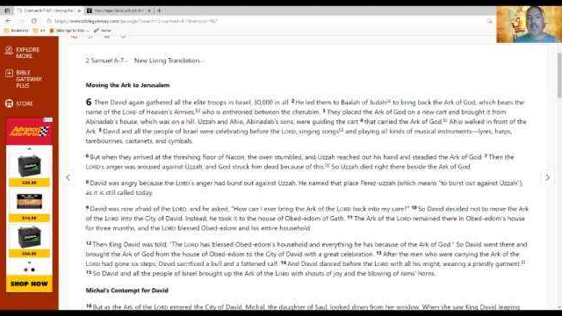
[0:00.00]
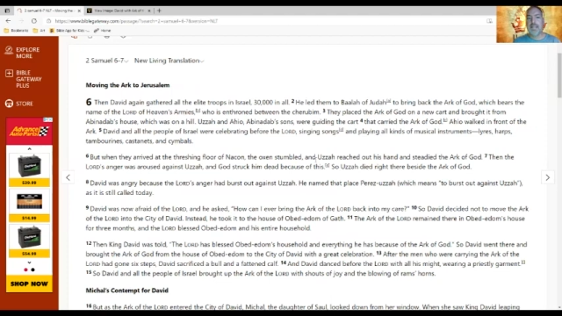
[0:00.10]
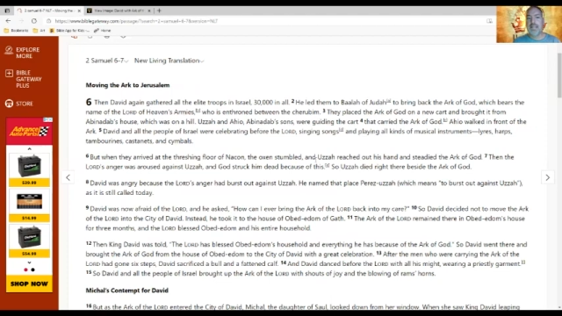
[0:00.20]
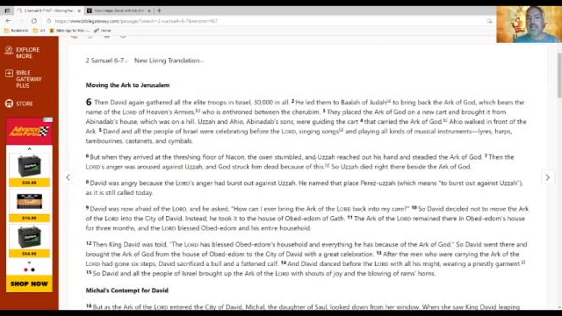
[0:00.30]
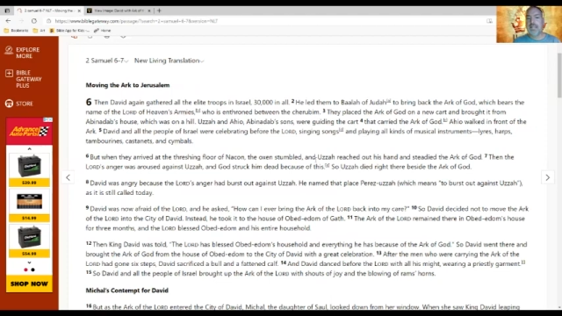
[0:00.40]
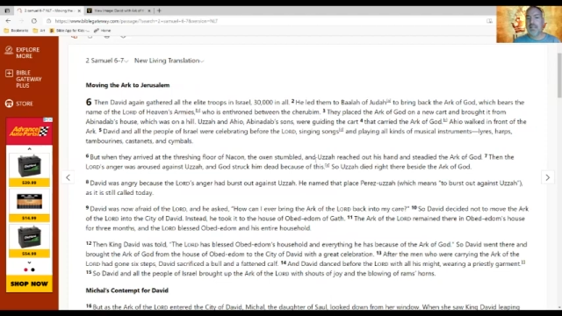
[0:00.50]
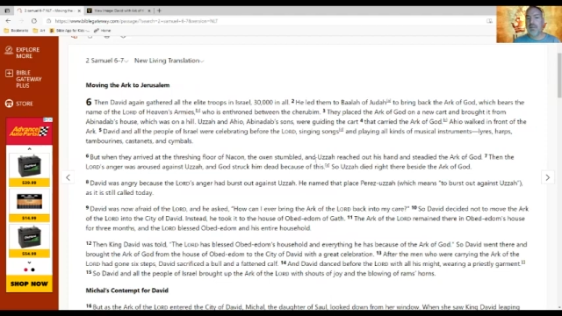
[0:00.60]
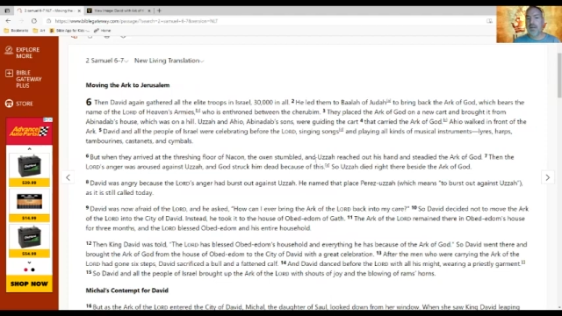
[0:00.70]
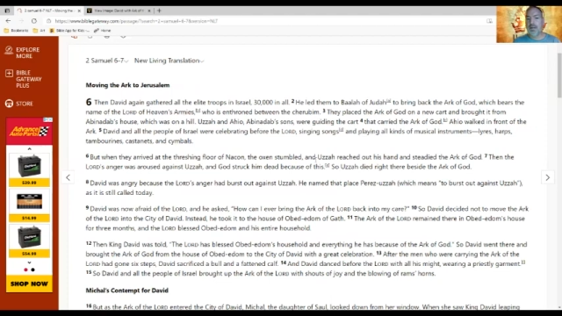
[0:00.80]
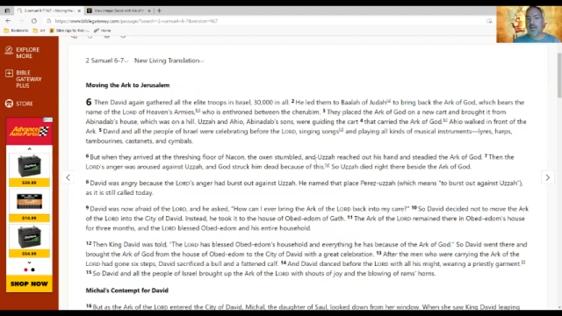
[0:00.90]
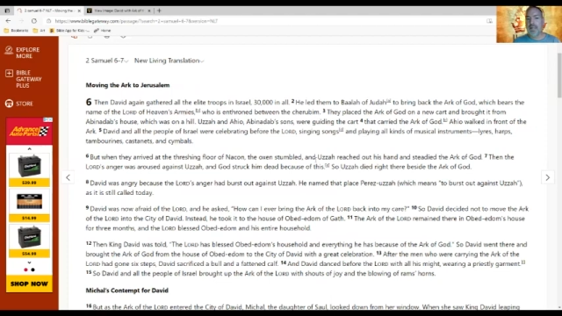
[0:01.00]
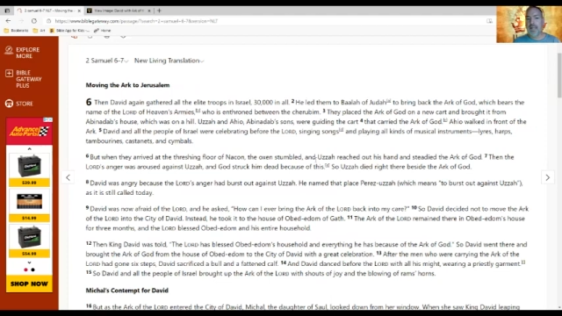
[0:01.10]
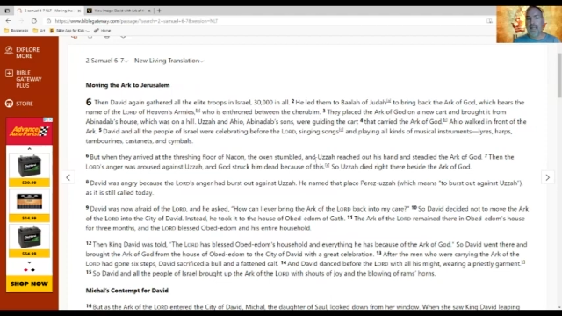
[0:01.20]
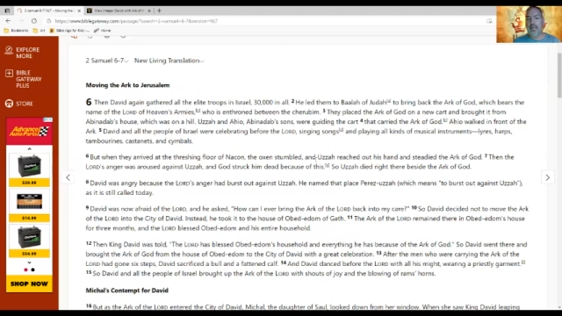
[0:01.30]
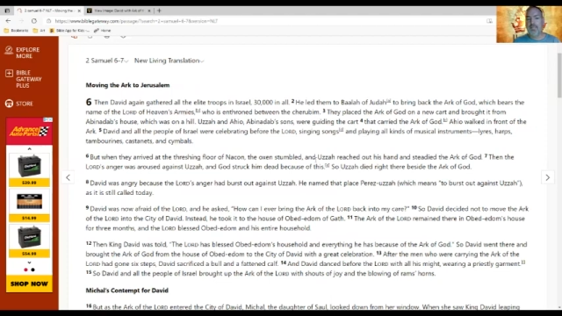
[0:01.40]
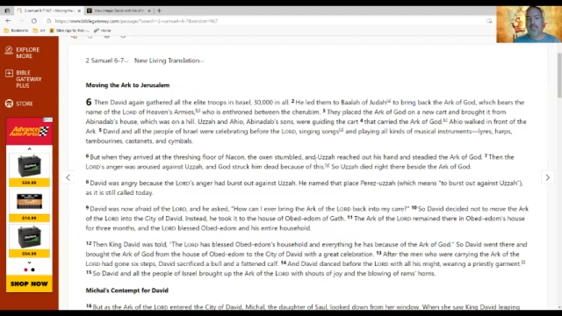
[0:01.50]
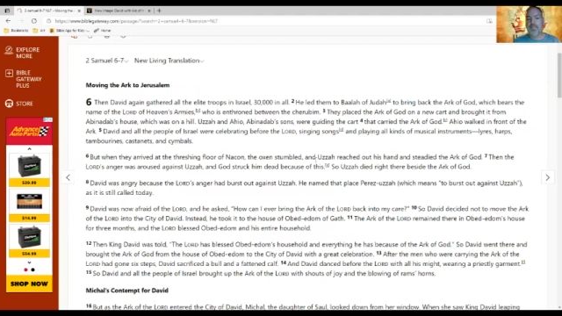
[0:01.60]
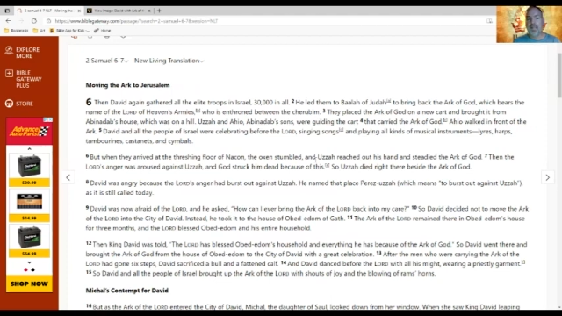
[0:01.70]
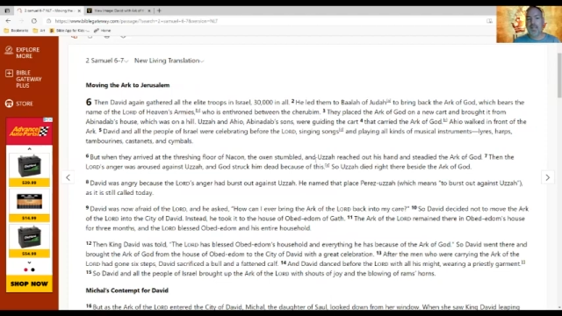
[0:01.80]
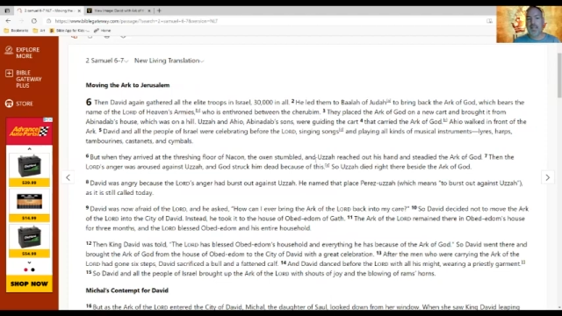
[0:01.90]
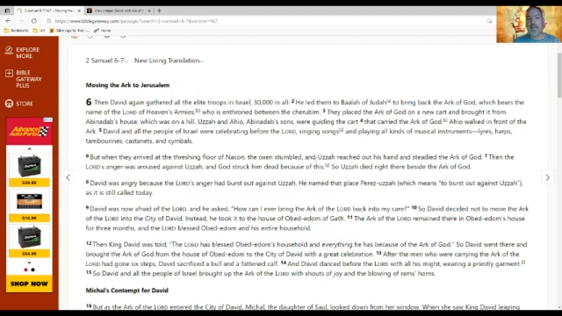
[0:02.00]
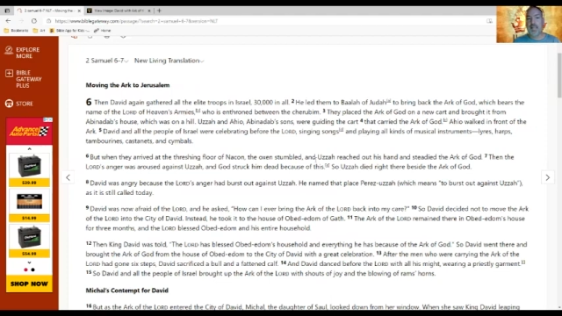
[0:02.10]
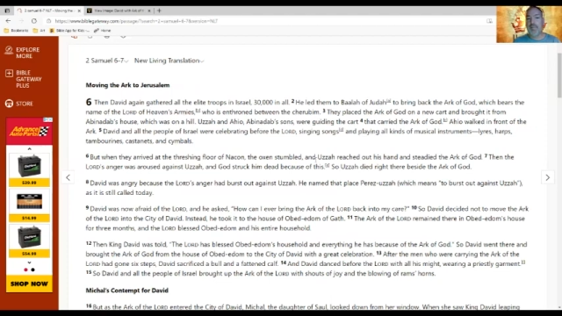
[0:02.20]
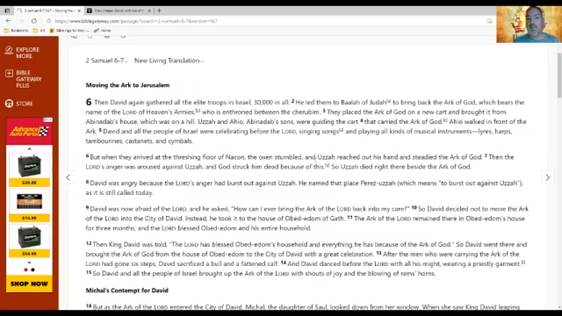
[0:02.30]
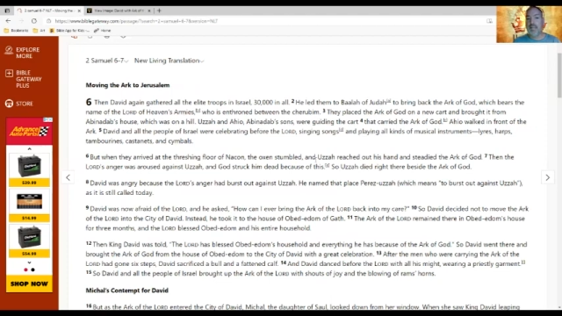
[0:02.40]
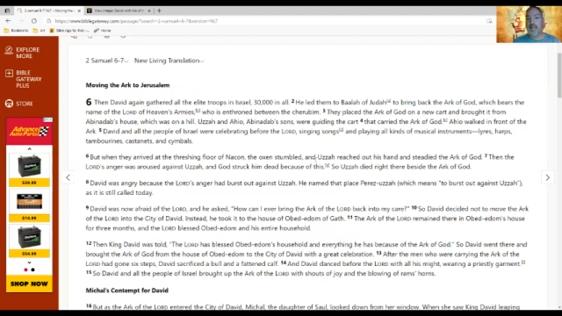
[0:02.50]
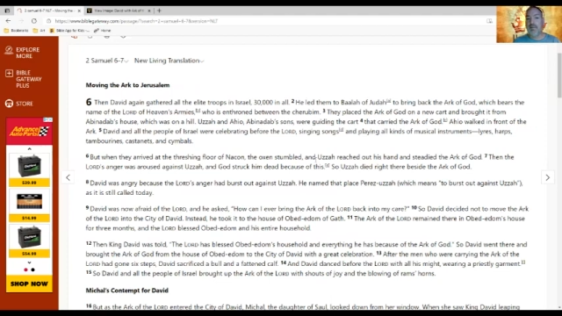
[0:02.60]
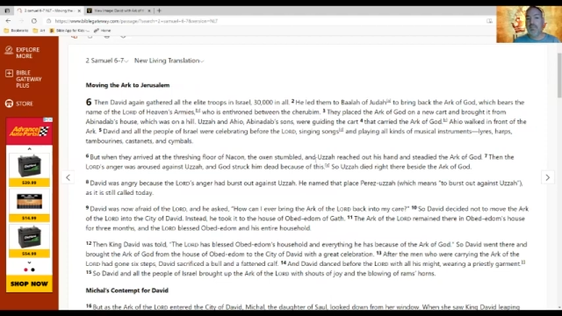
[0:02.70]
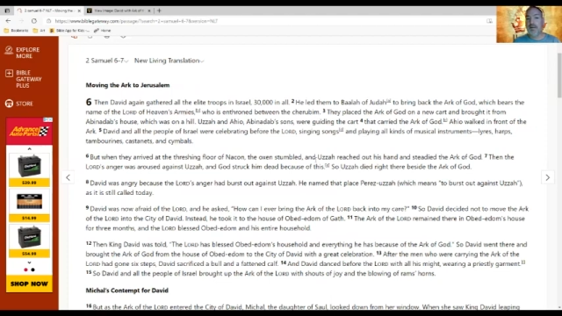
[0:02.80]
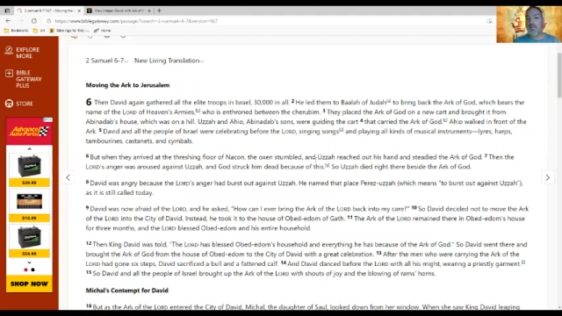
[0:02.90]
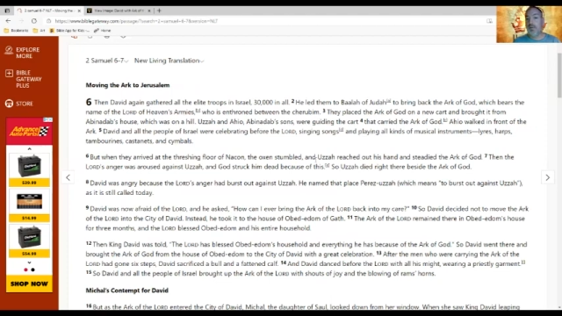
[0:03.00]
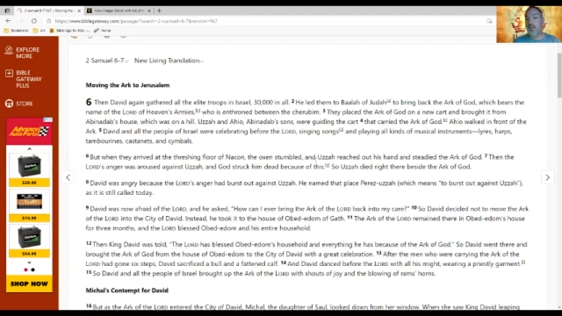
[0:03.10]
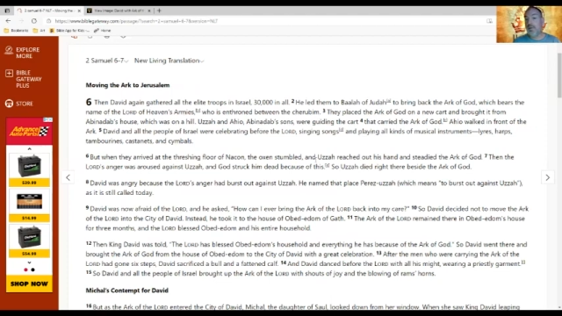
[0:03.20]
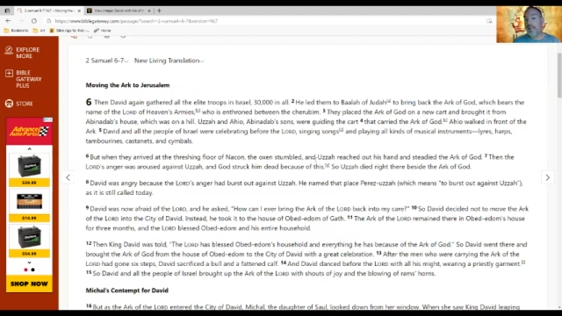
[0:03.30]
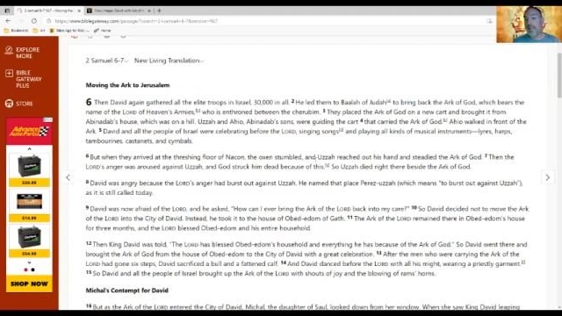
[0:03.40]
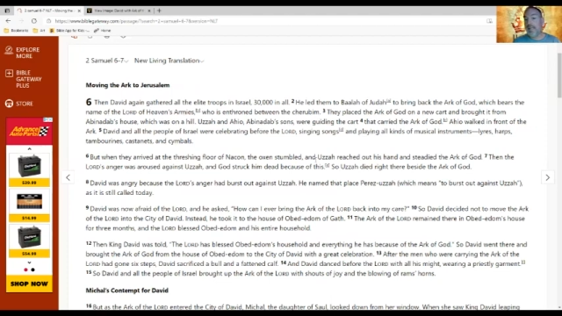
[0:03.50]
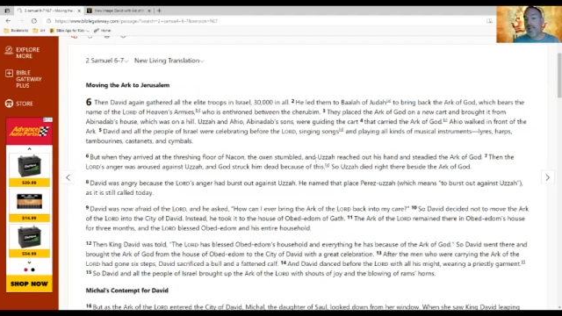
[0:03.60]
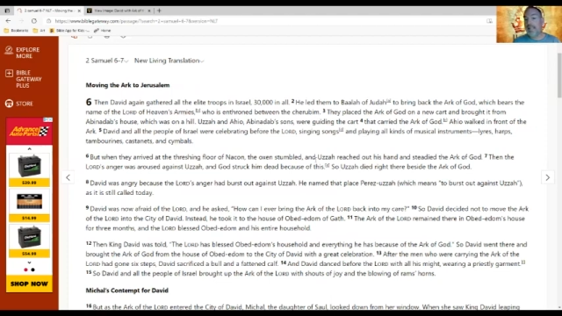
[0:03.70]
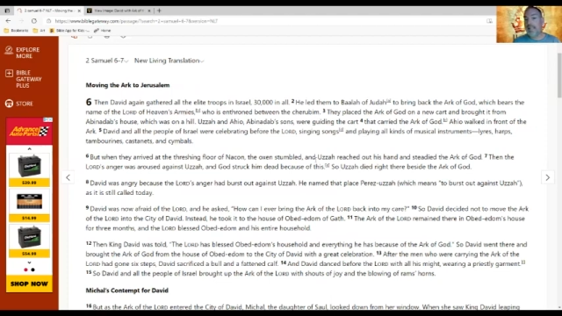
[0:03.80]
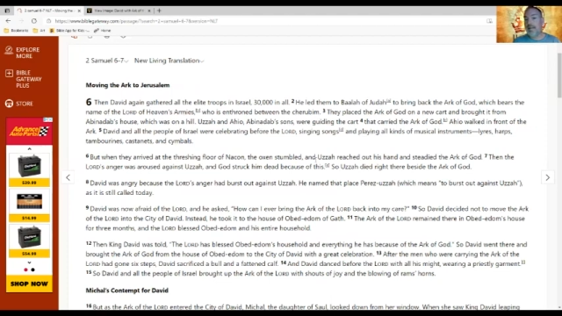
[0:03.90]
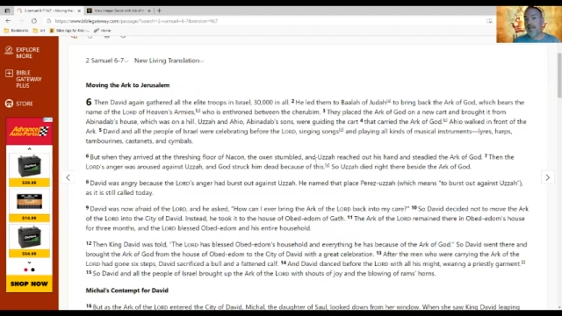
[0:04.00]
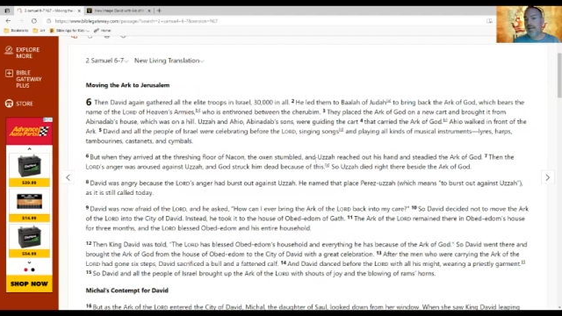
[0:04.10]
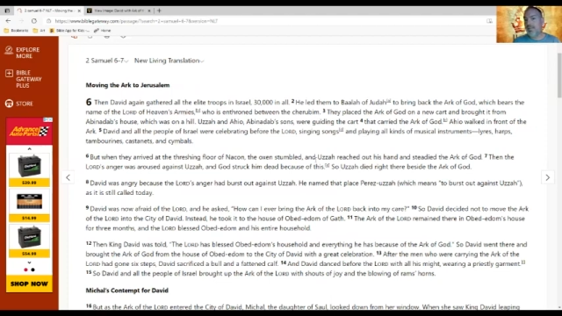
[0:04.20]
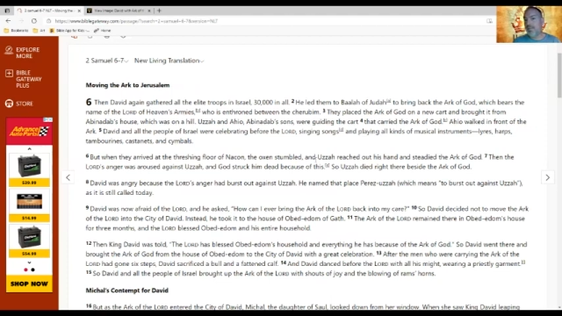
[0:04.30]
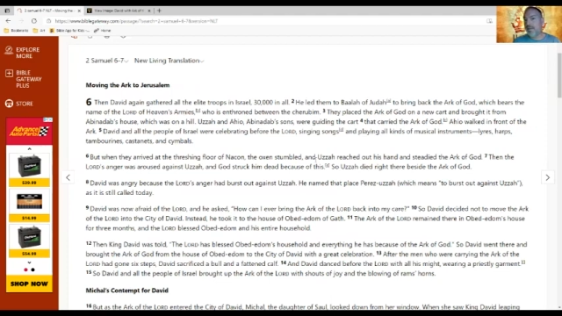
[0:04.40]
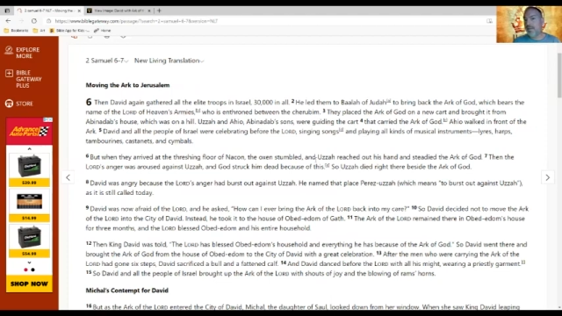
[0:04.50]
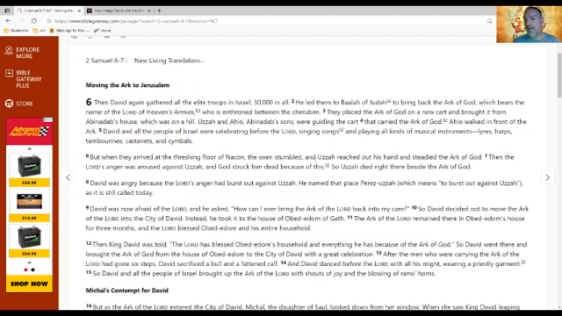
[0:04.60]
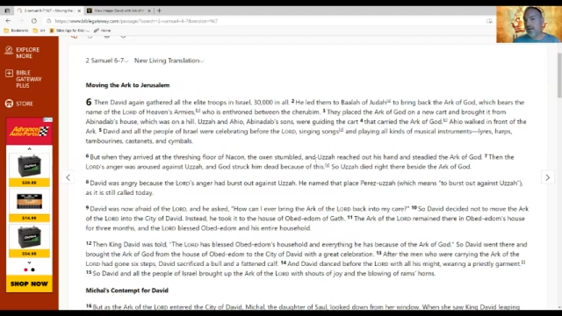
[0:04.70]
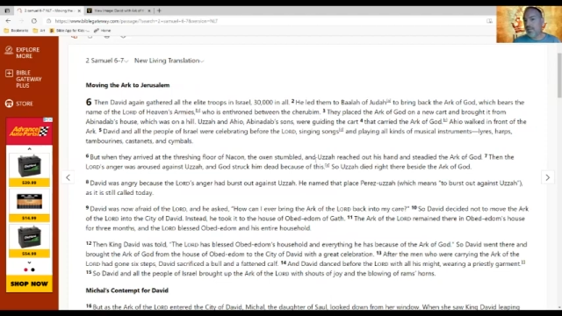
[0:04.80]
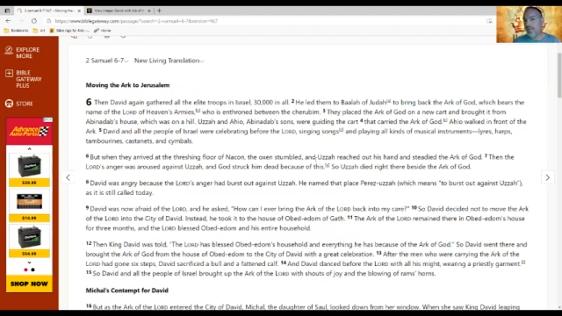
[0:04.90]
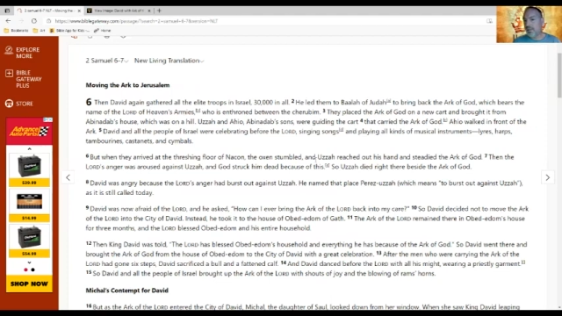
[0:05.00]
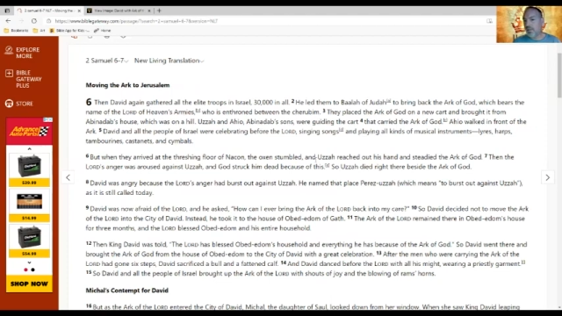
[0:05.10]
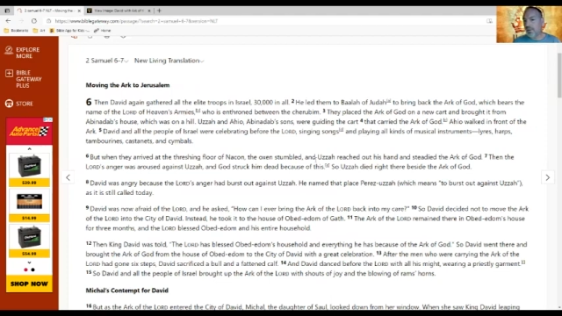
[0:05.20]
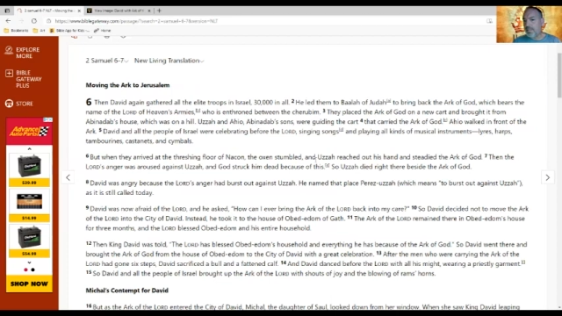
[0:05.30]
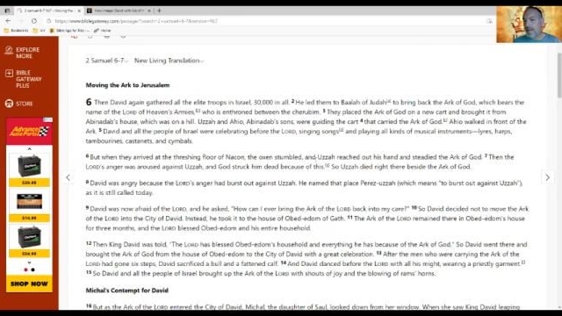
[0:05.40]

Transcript: Nobody's mouth can be seen.